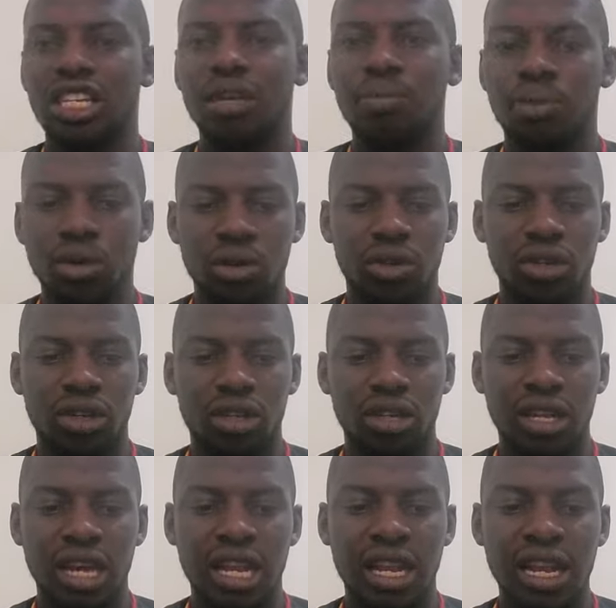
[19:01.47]
keep on,
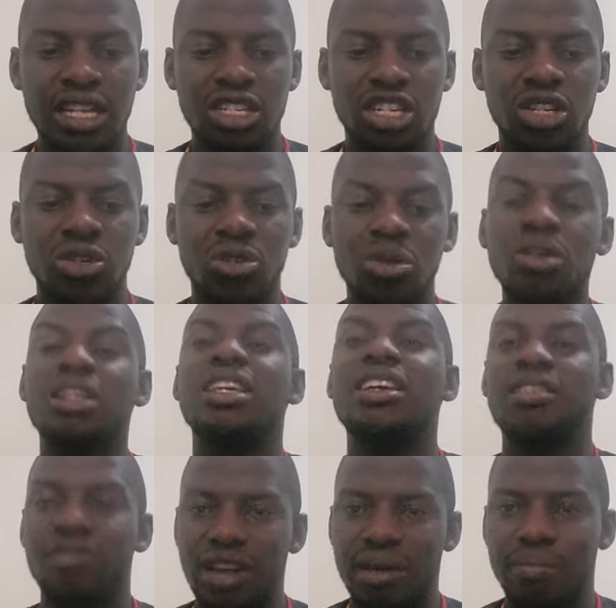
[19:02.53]
and lastly, don't
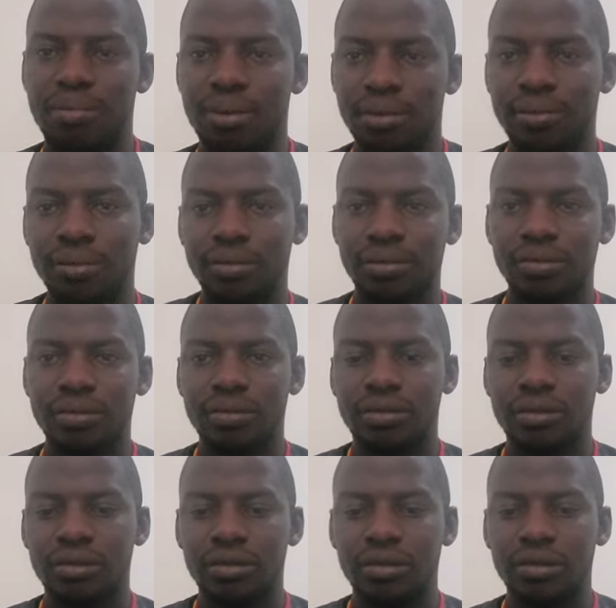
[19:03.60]
give up.
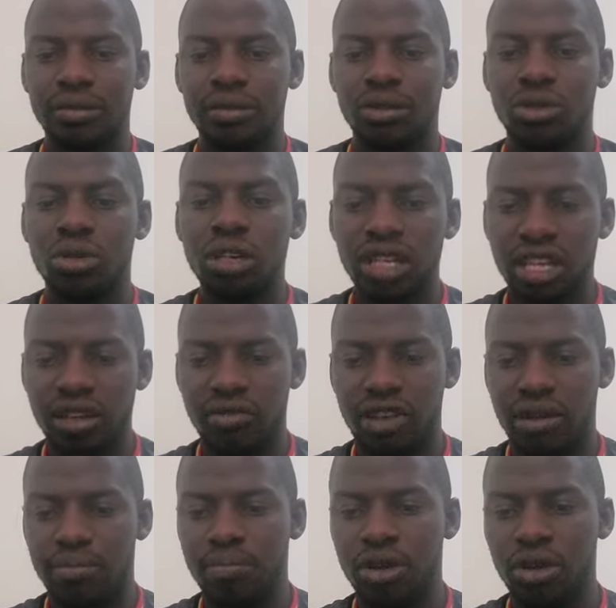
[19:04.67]
Don't give
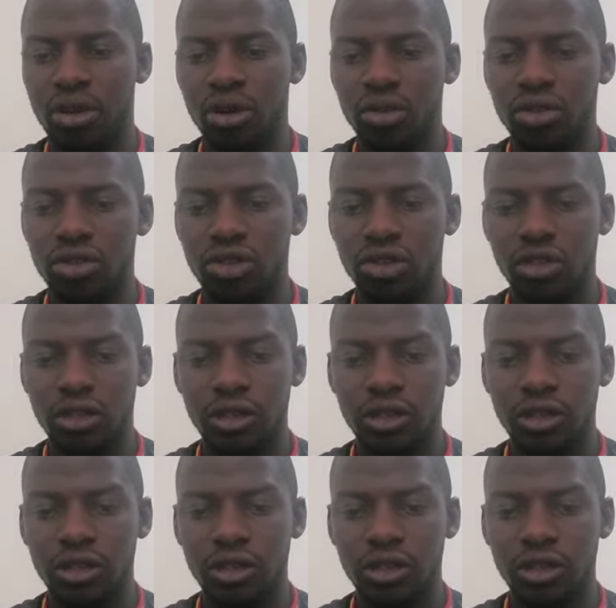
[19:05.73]
up, because